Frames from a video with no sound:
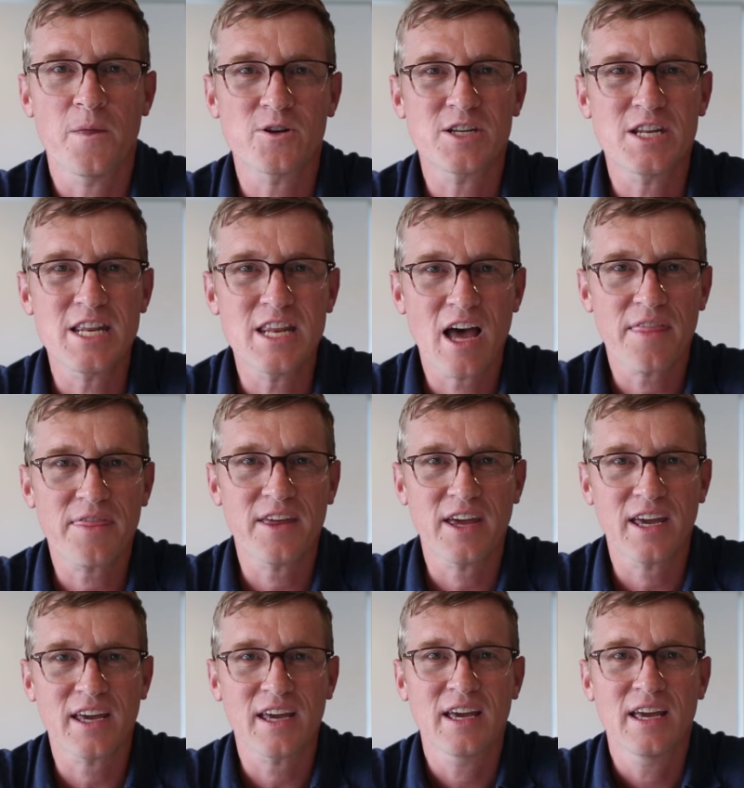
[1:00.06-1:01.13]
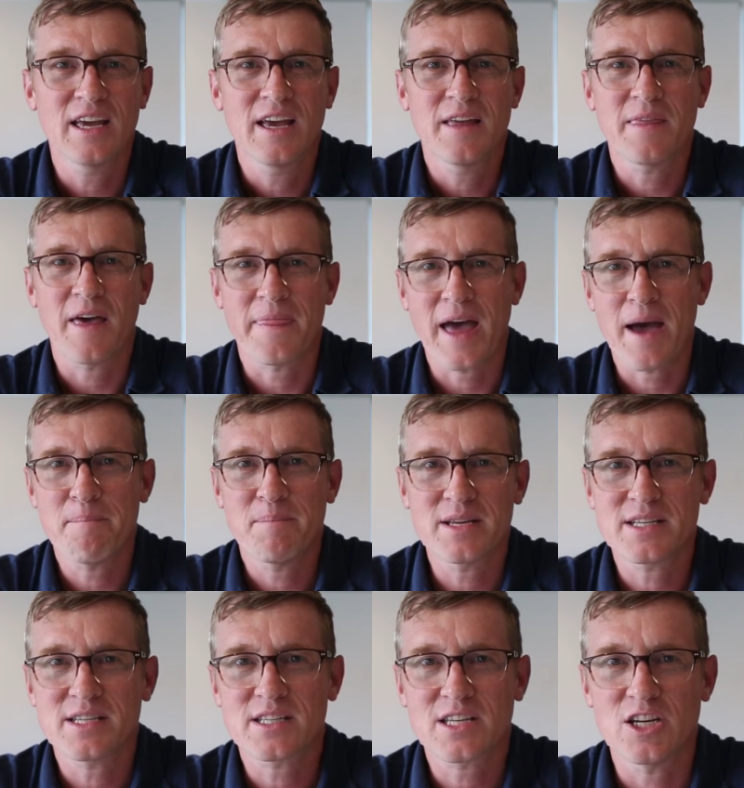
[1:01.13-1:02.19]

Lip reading: There's nothing that business